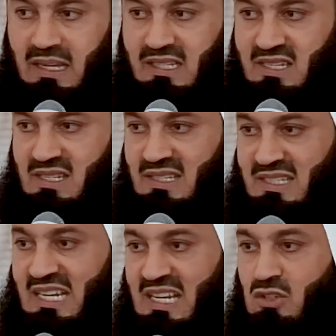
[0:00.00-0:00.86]
it is a
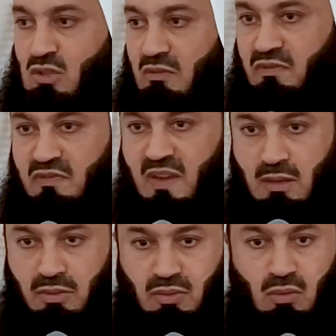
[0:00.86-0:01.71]
test of
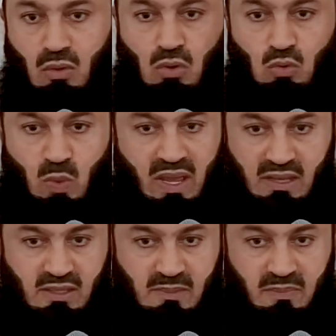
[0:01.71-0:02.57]
faith
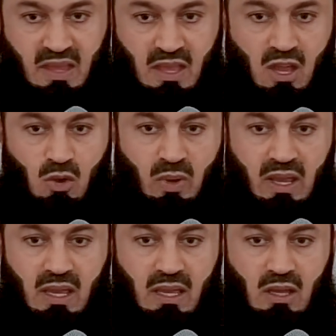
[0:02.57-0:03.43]
always,
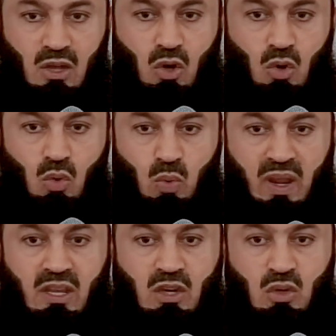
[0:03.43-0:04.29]
where
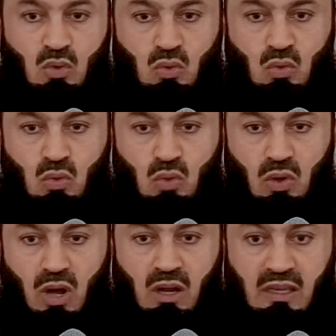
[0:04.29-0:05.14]
when you
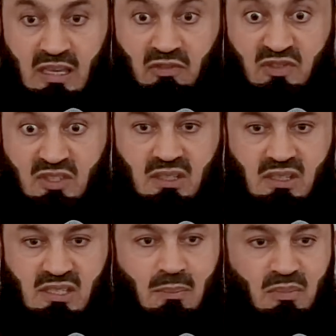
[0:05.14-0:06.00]
are
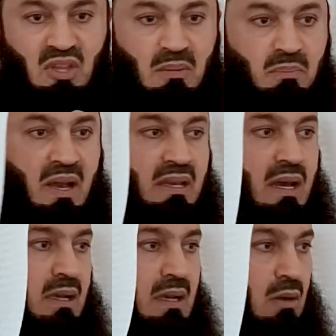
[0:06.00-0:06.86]
gifted something by
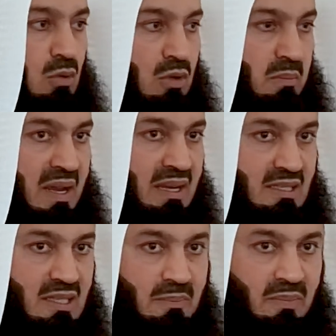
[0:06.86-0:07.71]
Allah
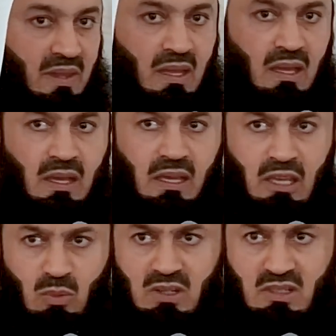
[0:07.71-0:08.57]
Almighty,
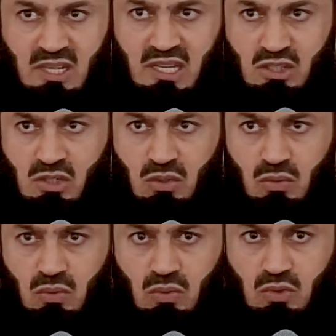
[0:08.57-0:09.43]
He will test
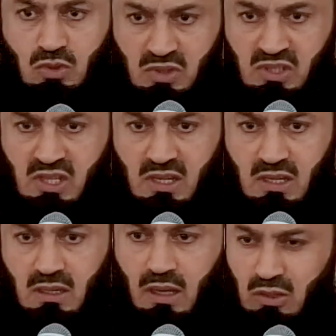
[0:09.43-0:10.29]
you to
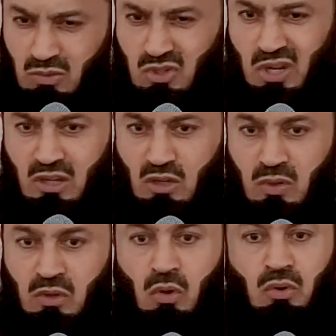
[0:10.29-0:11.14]
see, are you
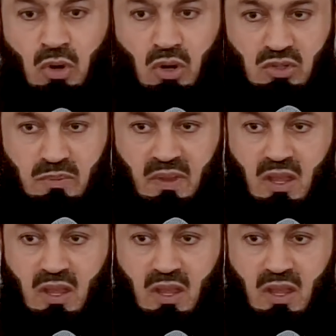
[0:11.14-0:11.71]
genuine or not?